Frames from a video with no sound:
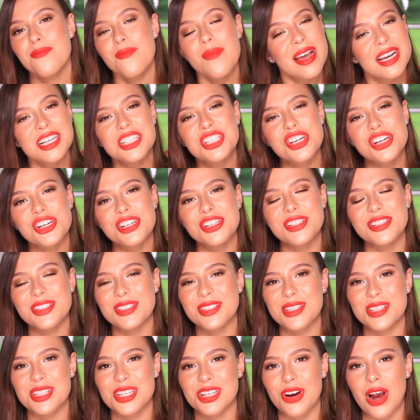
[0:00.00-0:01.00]
make sure to
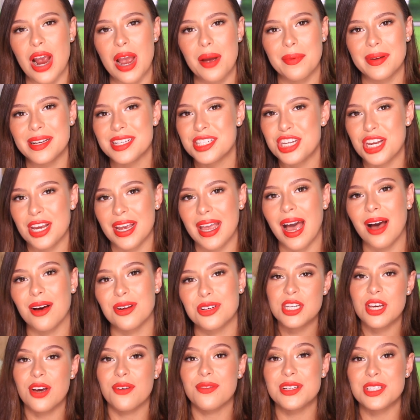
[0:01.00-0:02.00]
subscribe and check
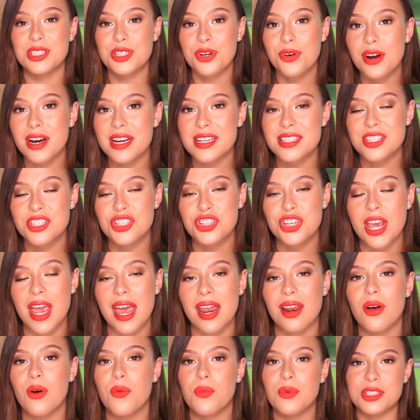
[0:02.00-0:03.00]
out Tio Ventura's
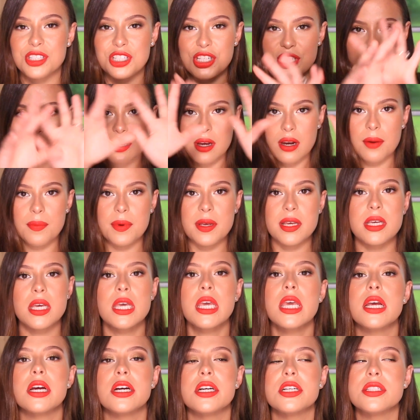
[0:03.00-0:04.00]
channel, which is going to be
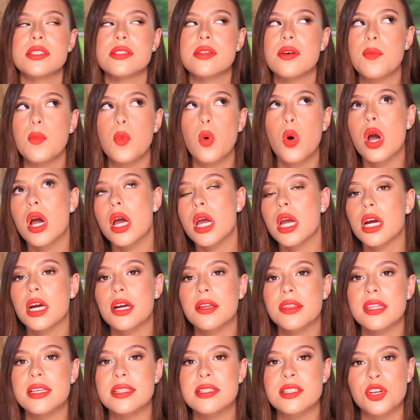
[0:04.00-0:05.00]
here somewhere
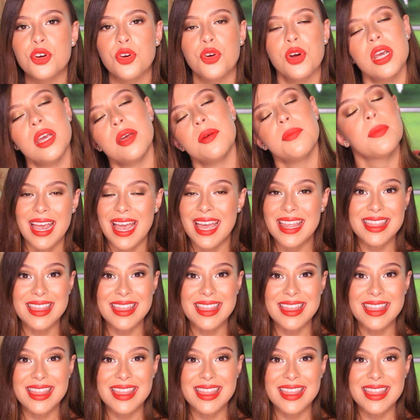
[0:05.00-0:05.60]
in the screen.